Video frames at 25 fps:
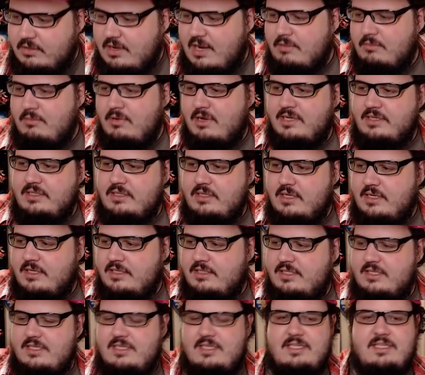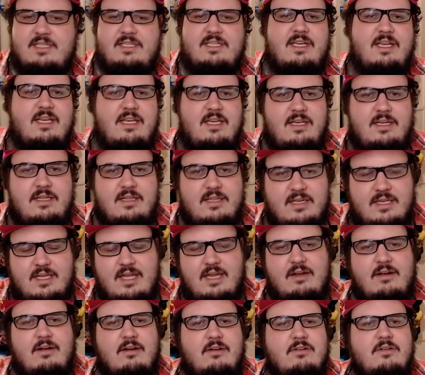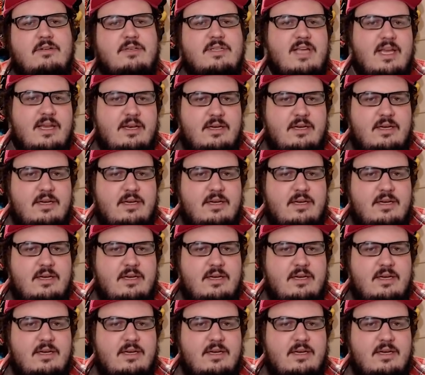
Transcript: I want to see the characters I